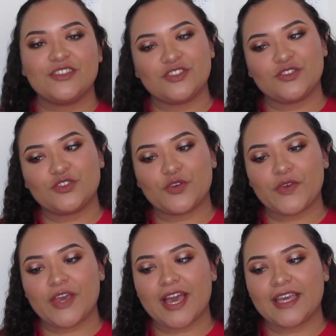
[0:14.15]
to show
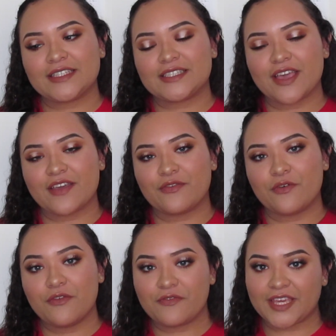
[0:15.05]
you guys a
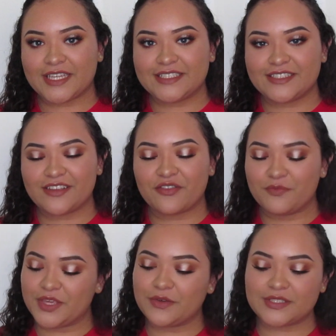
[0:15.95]
full face of
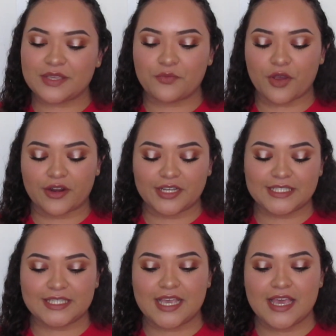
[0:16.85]
me using
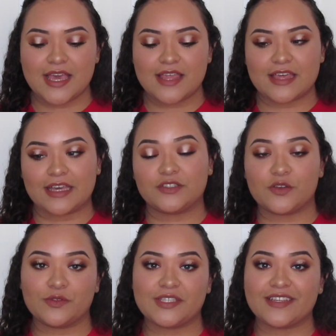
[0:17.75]
products that
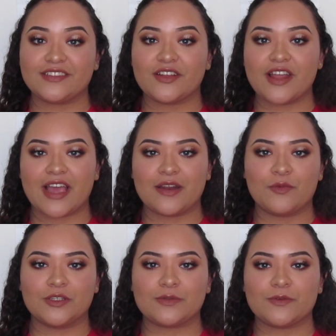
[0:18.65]
don't test on
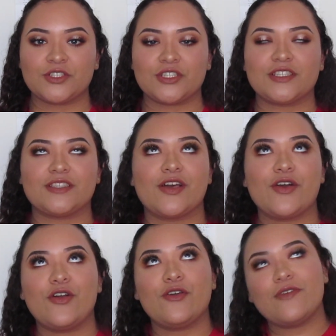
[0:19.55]
animals, which is
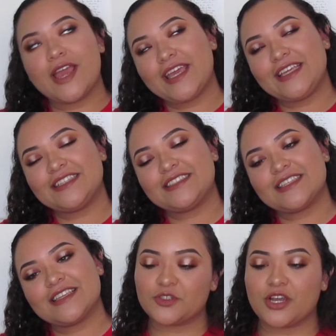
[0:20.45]
great.
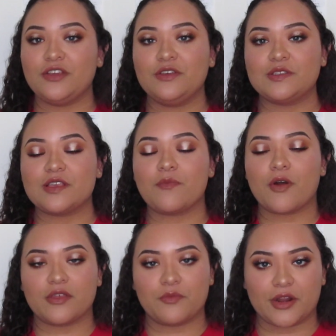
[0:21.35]
I'm trying to use up
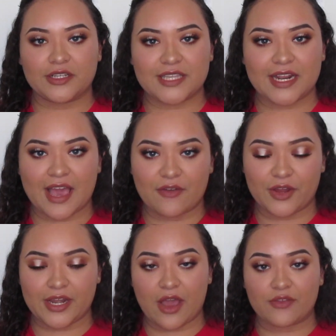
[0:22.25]
all the products that I have
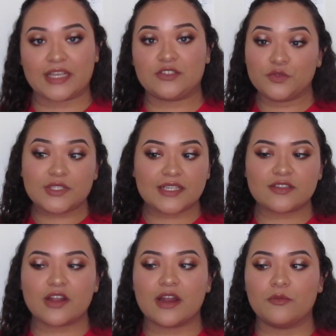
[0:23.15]
right now that do test
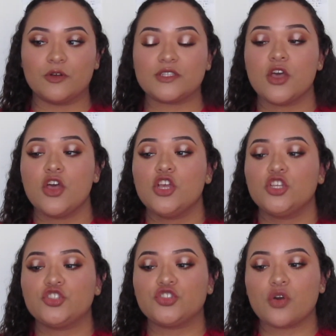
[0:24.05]
on animals,
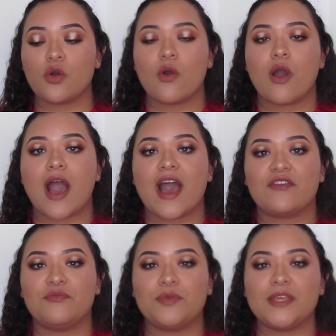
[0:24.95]
so
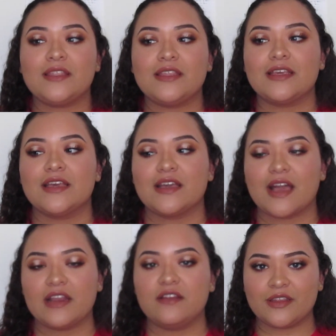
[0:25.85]
I've been
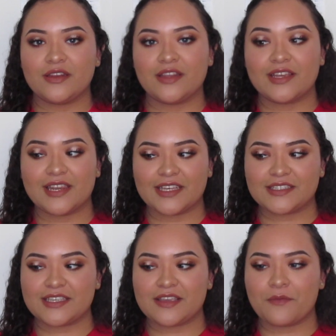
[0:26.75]
kind of
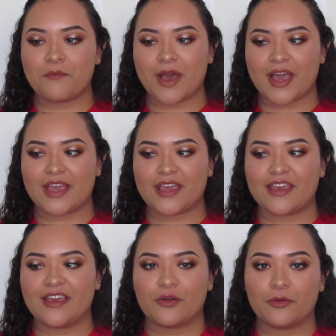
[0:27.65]
neglecting
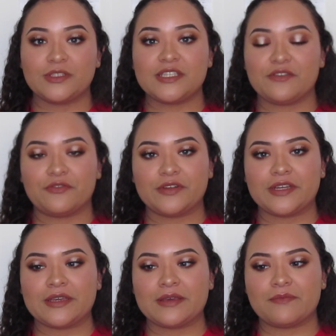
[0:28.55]
my
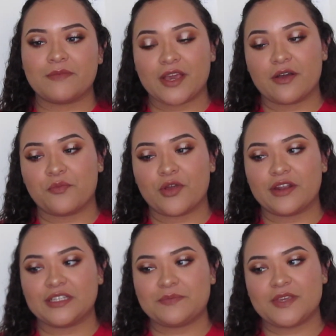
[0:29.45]
cruelty-free makeup
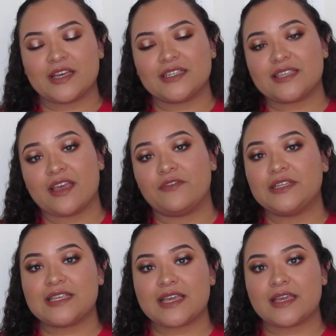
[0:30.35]
products because
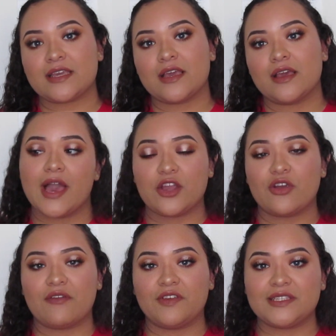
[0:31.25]
every day I
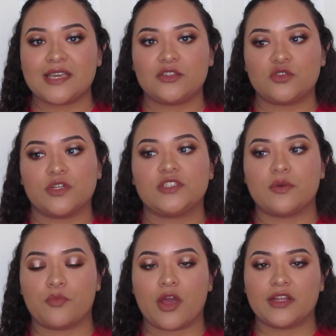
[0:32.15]
gravitate towards
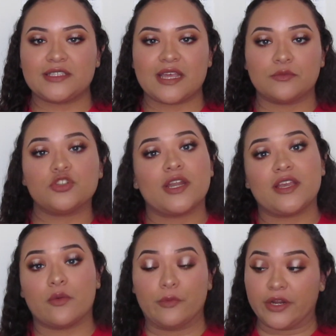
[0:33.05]
the products that I'm trying to
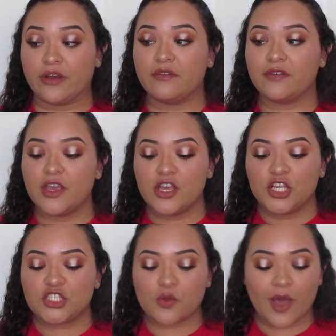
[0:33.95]
get rid of.
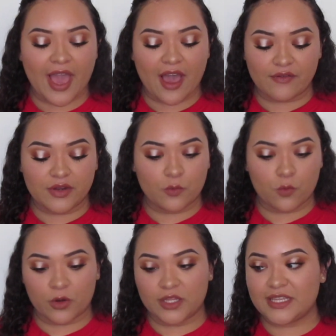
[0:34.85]
So I haven't
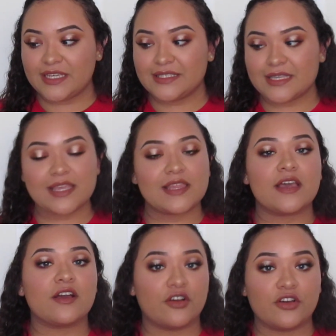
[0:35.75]
worn these in
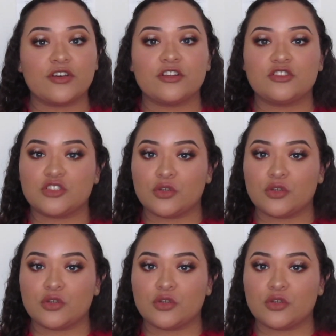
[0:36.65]
like a good